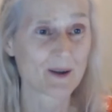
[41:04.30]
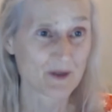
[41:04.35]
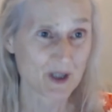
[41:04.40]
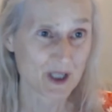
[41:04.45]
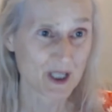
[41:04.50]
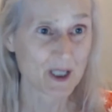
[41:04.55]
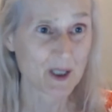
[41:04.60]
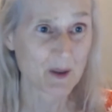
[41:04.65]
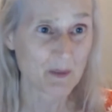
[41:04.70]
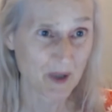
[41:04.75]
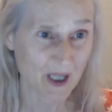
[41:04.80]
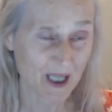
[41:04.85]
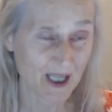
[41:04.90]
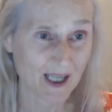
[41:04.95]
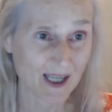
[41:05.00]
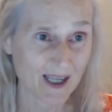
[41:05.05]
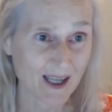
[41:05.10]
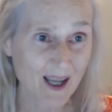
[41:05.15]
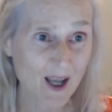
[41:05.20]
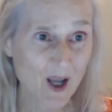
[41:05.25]
of G D
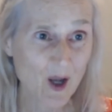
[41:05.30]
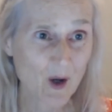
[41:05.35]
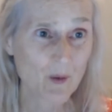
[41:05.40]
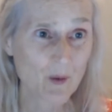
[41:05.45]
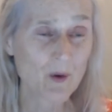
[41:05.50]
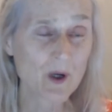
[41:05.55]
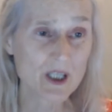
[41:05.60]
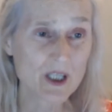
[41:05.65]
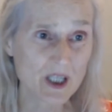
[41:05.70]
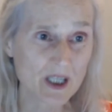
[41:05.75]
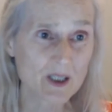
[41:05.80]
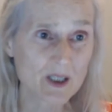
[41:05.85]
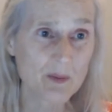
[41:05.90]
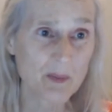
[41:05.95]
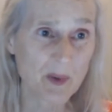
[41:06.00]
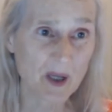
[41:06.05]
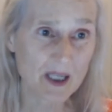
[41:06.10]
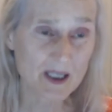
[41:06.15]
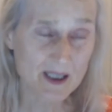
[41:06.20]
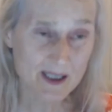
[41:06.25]
P, which is
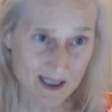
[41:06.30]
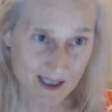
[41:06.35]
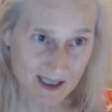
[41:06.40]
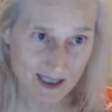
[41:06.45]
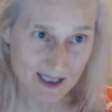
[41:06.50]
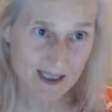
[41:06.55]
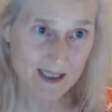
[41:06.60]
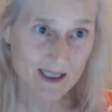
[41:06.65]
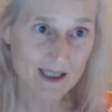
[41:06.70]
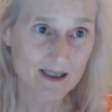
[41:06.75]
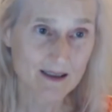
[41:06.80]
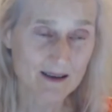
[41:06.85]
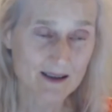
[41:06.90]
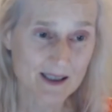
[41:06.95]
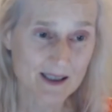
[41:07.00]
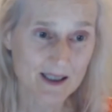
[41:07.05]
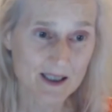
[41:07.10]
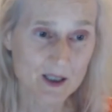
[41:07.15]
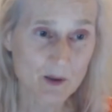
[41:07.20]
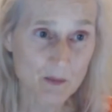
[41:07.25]
being sustained
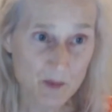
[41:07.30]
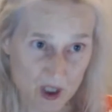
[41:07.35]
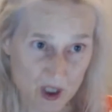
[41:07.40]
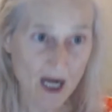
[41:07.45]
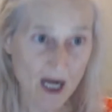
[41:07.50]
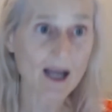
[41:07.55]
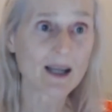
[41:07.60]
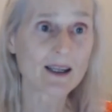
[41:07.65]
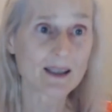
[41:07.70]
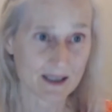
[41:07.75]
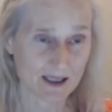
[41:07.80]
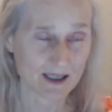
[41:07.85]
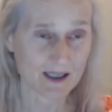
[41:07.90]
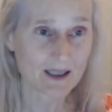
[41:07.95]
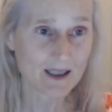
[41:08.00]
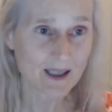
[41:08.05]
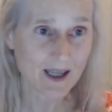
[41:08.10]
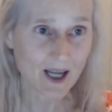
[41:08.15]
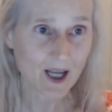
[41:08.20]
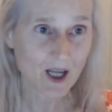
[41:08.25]

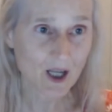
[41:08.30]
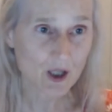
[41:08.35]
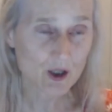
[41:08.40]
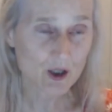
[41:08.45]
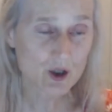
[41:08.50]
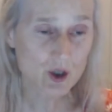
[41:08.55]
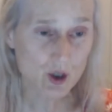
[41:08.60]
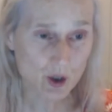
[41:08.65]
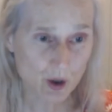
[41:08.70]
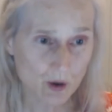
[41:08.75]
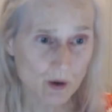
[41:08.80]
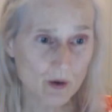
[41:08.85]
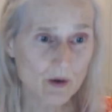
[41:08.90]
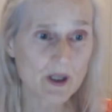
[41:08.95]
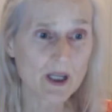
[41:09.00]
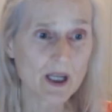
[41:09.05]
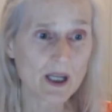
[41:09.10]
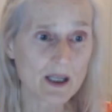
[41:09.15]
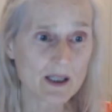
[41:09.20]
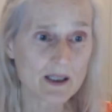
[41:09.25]
subjected to
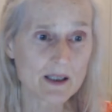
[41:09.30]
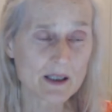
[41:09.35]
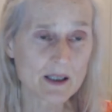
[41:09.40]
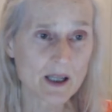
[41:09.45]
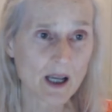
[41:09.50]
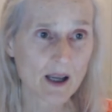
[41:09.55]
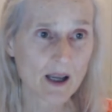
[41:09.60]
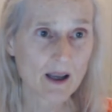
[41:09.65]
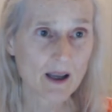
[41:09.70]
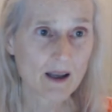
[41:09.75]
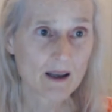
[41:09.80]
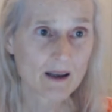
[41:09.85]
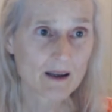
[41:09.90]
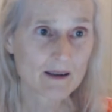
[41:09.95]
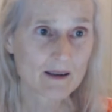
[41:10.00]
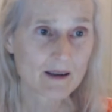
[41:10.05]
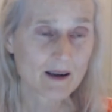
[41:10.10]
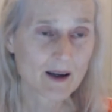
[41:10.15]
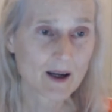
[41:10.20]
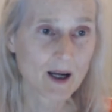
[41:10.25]
these,
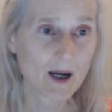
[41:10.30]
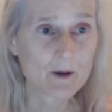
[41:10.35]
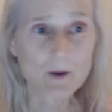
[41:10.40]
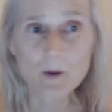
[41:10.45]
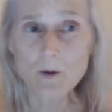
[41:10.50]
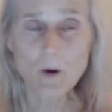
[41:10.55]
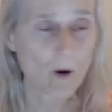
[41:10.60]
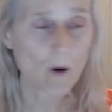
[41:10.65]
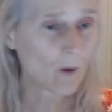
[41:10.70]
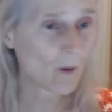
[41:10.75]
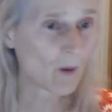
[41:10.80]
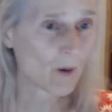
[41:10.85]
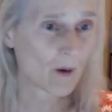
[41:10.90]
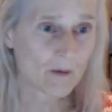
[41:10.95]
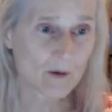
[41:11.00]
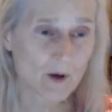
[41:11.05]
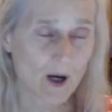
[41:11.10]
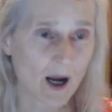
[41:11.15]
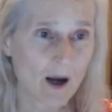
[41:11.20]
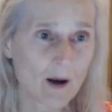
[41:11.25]
you know,
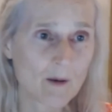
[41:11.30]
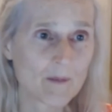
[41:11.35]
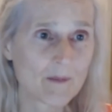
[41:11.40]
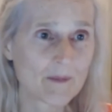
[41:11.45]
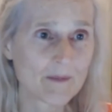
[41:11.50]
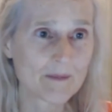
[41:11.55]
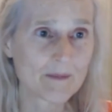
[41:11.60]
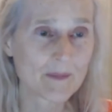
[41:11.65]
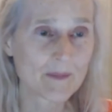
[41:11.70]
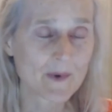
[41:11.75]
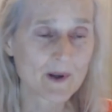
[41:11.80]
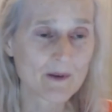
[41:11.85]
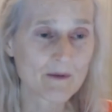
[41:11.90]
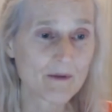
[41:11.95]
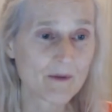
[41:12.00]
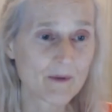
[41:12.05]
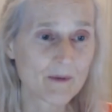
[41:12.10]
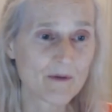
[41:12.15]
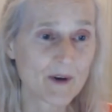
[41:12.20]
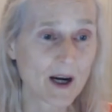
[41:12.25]
um,
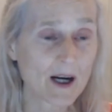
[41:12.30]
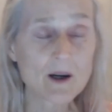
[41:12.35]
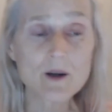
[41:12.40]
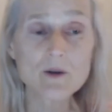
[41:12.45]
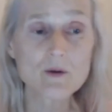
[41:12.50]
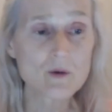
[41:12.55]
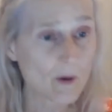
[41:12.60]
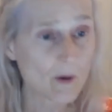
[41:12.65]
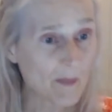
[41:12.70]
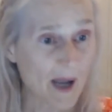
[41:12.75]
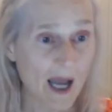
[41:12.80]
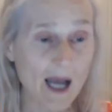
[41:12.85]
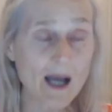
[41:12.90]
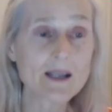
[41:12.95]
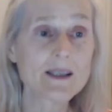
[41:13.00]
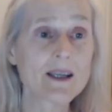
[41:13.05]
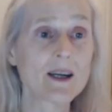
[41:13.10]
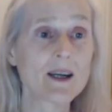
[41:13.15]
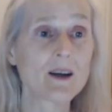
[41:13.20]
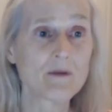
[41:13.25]
very
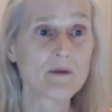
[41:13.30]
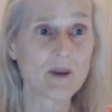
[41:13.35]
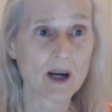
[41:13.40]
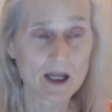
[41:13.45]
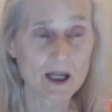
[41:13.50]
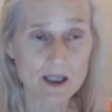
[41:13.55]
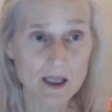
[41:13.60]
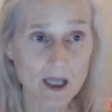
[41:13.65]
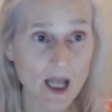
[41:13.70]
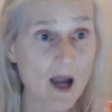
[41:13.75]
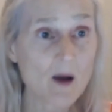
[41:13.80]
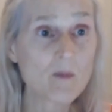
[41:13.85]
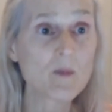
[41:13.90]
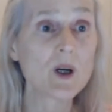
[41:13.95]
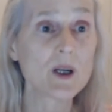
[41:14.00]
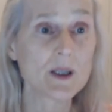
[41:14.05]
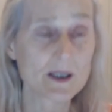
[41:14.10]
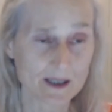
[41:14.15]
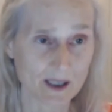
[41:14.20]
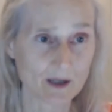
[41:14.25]
dramatic, very
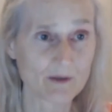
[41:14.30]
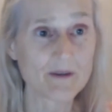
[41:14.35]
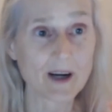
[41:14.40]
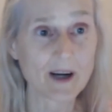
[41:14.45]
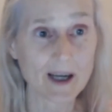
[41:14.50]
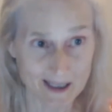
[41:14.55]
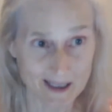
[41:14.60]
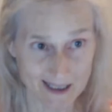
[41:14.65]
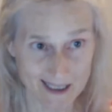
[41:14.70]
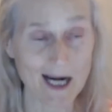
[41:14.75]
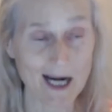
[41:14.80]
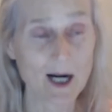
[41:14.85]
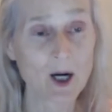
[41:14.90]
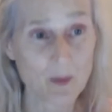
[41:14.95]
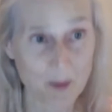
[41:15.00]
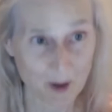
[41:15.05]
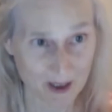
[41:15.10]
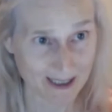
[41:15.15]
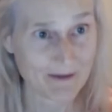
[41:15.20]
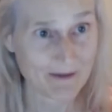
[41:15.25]
glamorous, and very
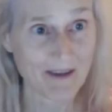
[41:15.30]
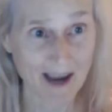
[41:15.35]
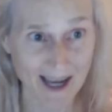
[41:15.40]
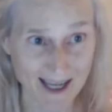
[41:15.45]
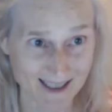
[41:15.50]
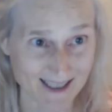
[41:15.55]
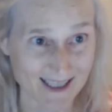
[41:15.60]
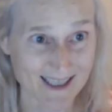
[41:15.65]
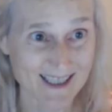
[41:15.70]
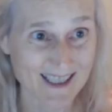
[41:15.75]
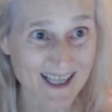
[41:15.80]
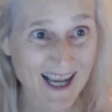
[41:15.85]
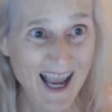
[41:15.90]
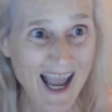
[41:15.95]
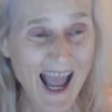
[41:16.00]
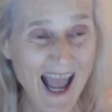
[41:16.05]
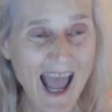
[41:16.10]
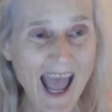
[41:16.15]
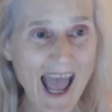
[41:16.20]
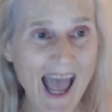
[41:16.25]
terrible events.
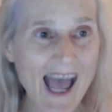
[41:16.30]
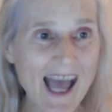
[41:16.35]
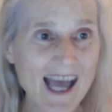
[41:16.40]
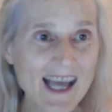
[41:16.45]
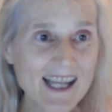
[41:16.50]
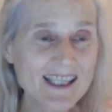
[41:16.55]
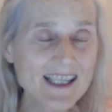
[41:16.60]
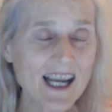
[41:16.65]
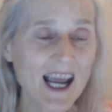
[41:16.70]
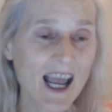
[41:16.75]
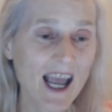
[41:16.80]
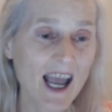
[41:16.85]
And